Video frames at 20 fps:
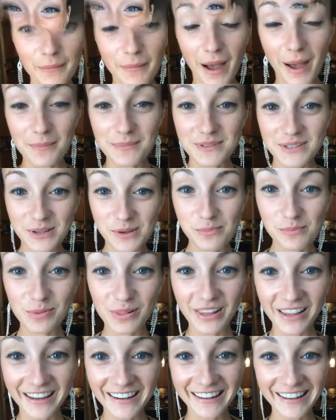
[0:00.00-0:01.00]
Mom's
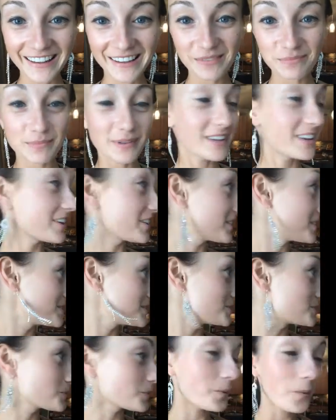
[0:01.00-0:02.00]
complaining
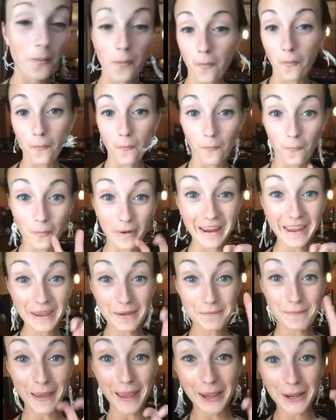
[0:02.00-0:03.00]
because
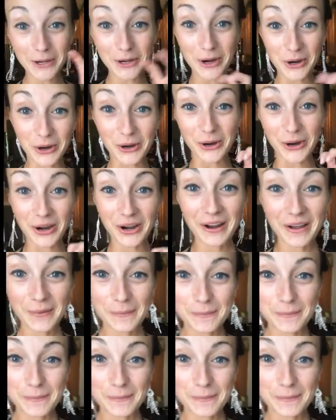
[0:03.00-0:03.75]
we made her